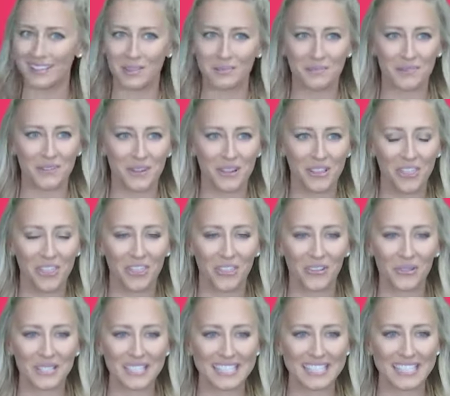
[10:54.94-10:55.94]
number
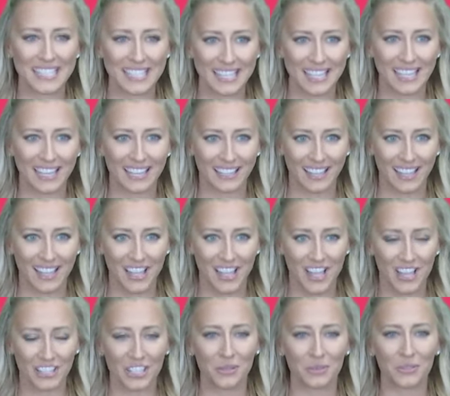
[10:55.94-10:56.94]
13.
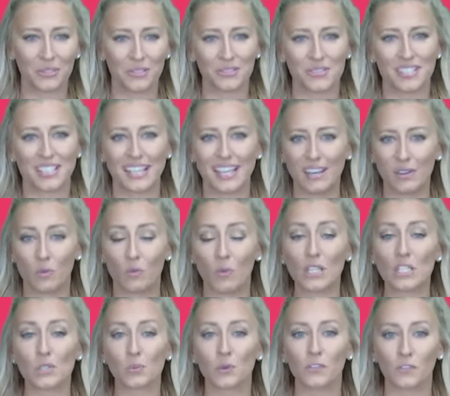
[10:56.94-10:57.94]
Q13,
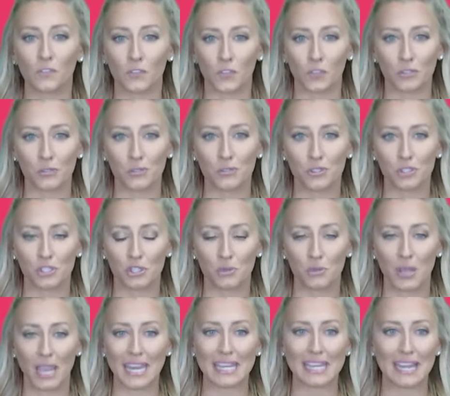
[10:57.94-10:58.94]
which refers
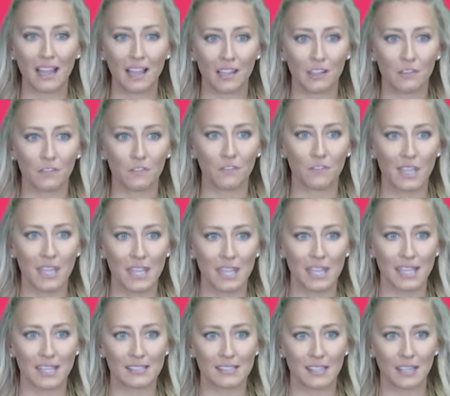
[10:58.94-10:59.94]
to a knife.
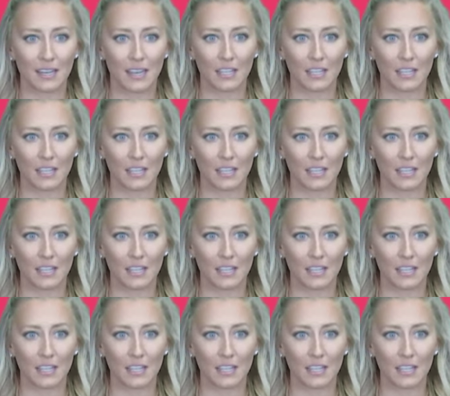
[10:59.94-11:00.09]
Is it